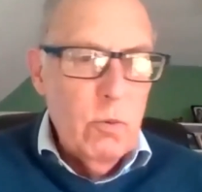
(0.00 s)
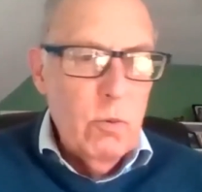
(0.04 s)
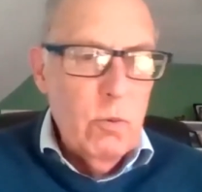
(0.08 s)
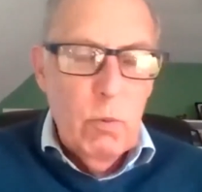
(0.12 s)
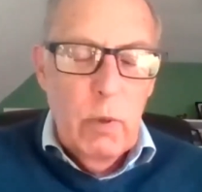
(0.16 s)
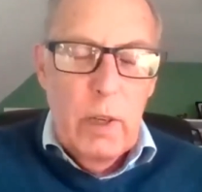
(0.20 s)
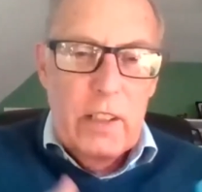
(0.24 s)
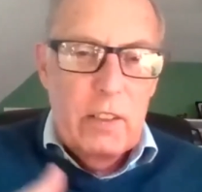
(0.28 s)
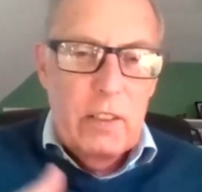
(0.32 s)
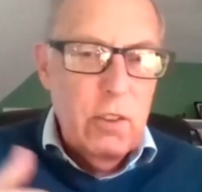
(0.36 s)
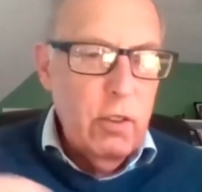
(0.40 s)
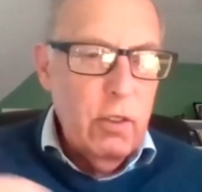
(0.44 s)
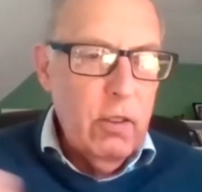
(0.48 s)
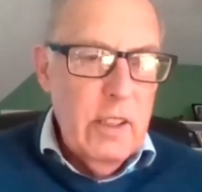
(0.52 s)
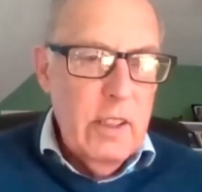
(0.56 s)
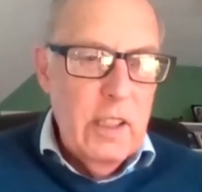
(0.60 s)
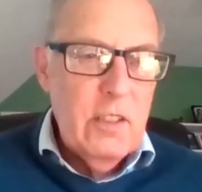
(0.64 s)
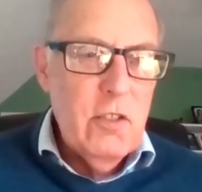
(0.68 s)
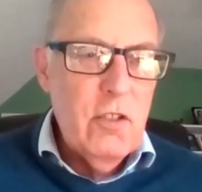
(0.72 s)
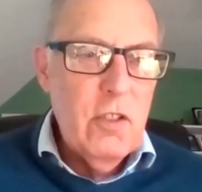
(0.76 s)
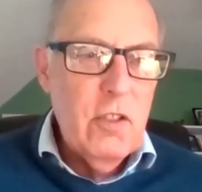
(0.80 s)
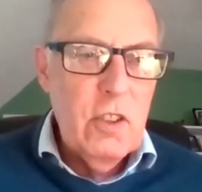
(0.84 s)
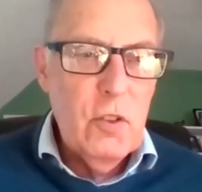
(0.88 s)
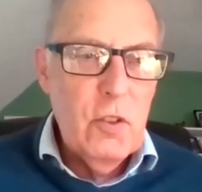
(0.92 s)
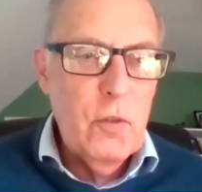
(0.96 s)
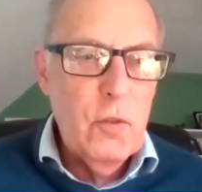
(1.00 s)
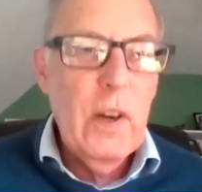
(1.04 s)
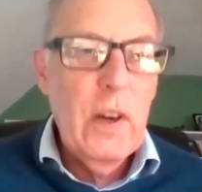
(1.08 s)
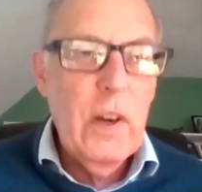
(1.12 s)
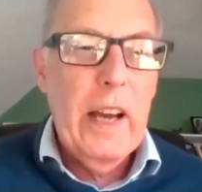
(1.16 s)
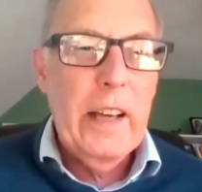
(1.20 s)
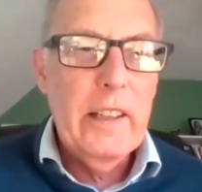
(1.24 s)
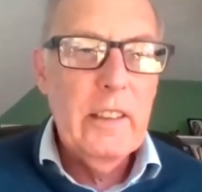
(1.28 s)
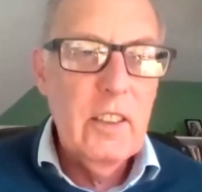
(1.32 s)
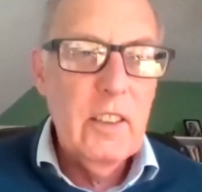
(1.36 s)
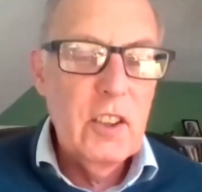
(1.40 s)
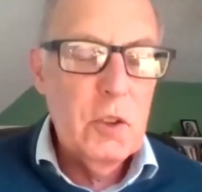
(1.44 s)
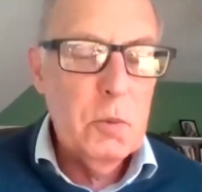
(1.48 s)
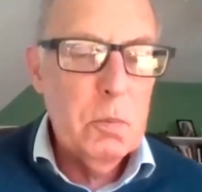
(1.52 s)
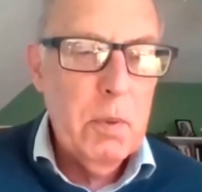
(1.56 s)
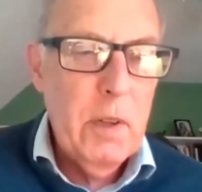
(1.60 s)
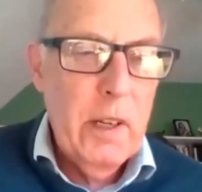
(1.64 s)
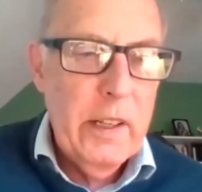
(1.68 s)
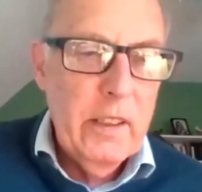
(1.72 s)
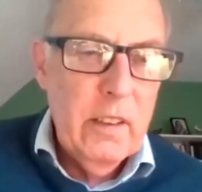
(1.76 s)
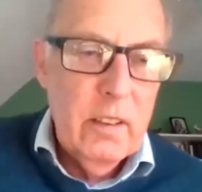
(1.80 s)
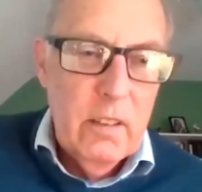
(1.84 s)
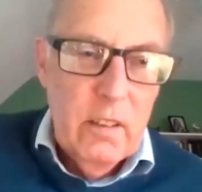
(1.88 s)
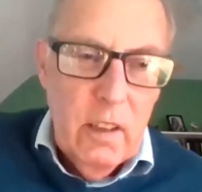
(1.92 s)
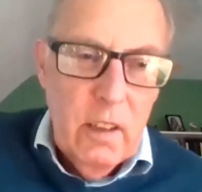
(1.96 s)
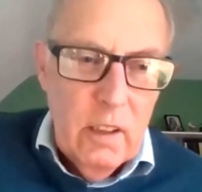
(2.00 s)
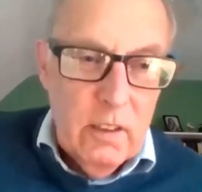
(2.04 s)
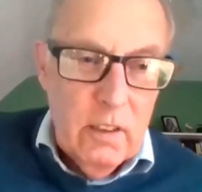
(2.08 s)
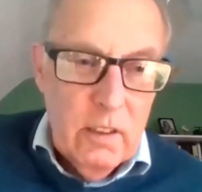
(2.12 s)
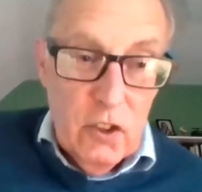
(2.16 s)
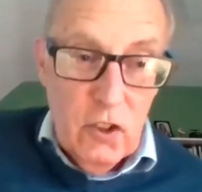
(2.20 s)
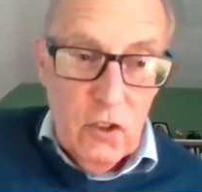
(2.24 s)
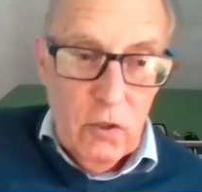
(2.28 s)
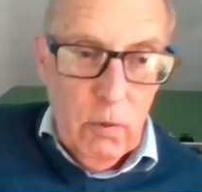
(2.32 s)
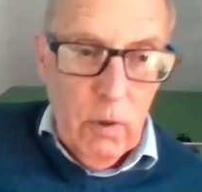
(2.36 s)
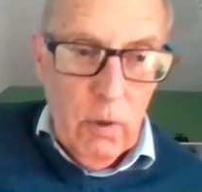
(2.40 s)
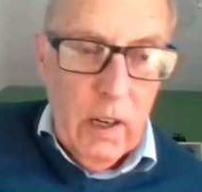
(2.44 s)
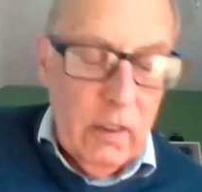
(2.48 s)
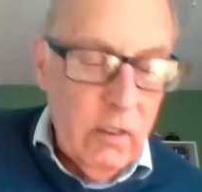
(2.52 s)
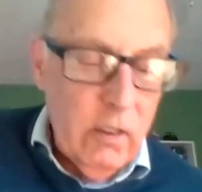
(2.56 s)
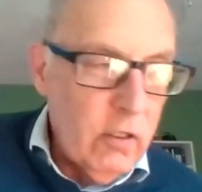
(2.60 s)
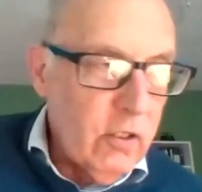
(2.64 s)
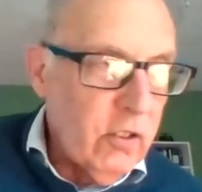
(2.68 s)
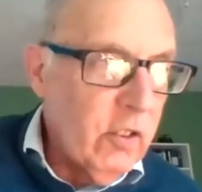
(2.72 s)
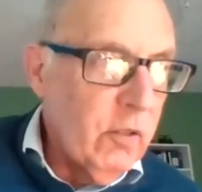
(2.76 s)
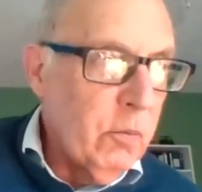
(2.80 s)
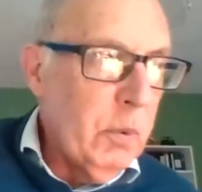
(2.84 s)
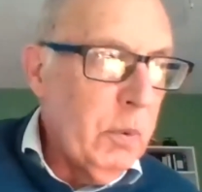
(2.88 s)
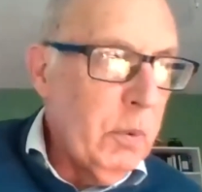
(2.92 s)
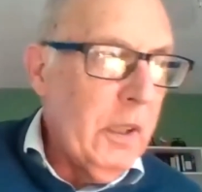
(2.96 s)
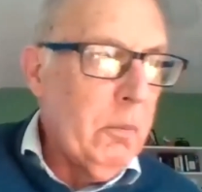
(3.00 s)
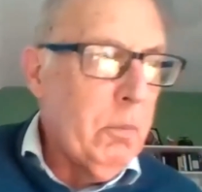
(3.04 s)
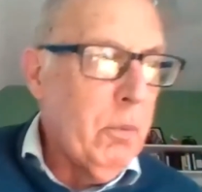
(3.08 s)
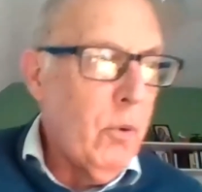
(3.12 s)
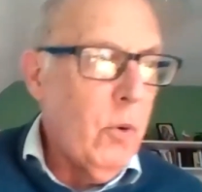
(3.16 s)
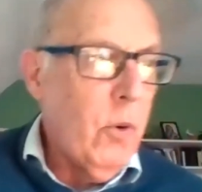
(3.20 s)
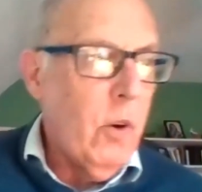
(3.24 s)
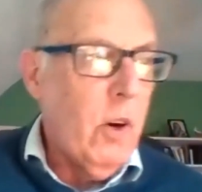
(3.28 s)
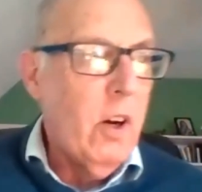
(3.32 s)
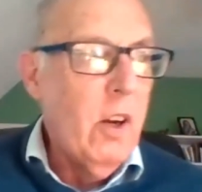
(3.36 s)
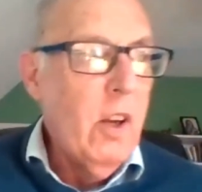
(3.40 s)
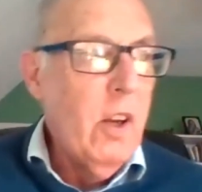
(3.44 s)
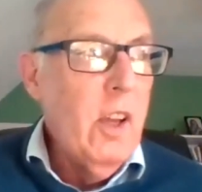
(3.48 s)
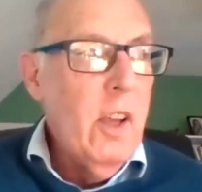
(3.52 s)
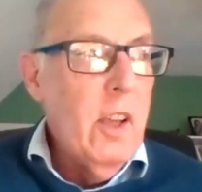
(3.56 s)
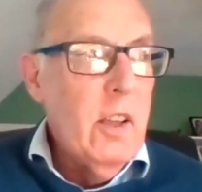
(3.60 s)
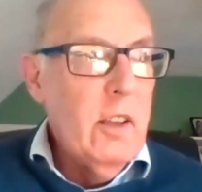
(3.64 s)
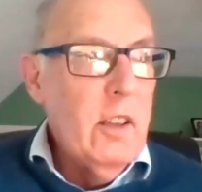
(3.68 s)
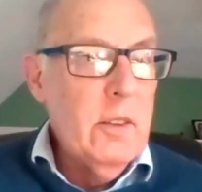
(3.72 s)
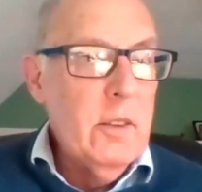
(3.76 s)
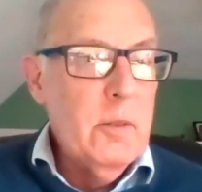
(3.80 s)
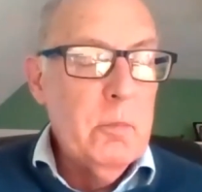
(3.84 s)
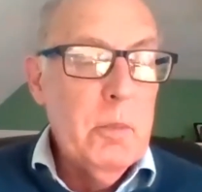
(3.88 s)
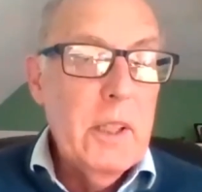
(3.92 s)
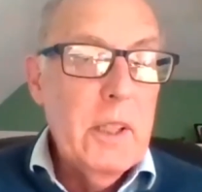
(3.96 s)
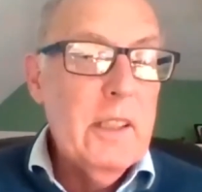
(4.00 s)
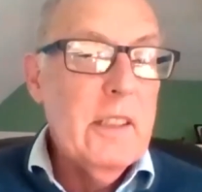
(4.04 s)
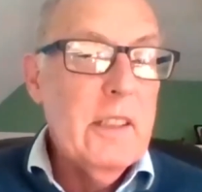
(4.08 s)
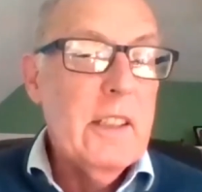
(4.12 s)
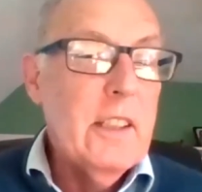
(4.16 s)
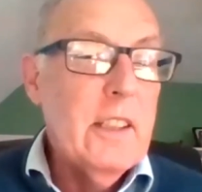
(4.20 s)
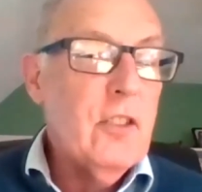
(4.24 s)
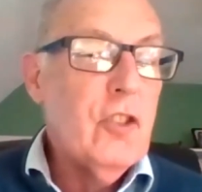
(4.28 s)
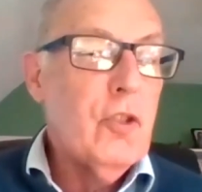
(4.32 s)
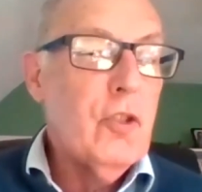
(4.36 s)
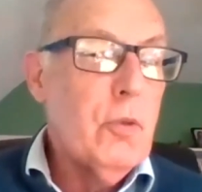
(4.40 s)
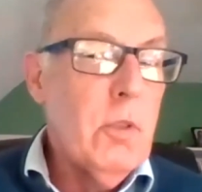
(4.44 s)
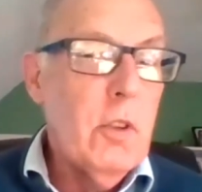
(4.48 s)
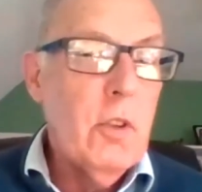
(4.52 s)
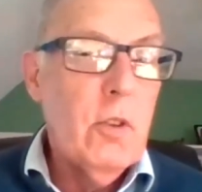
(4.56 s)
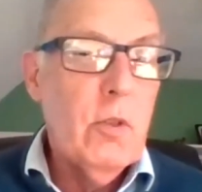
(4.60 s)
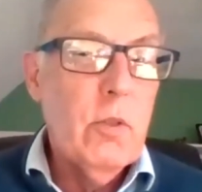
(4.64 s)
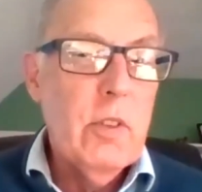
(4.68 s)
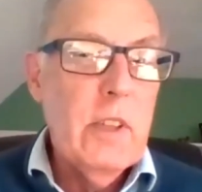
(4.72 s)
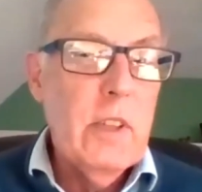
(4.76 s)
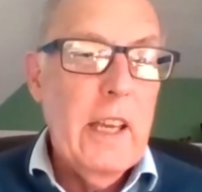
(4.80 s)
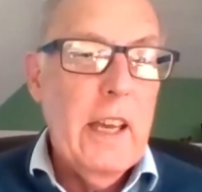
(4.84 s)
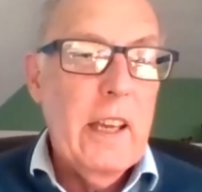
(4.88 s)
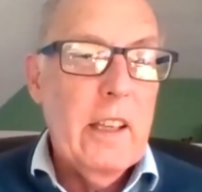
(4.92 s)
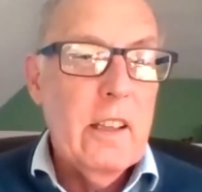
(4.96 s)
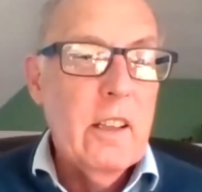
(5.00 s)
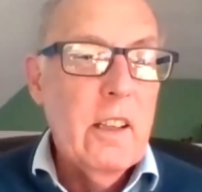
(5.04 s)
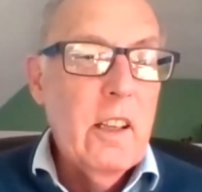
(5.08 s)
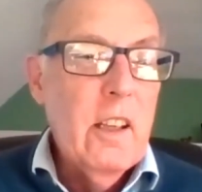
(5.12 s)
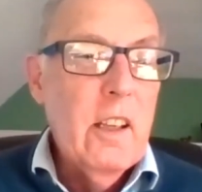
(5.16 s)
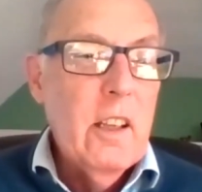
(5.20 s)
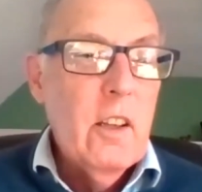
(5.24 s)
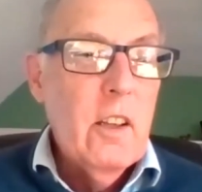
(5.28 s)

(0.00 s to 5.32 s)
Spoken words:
raise their kids just fine, despite the struggles of being poor. But it is true that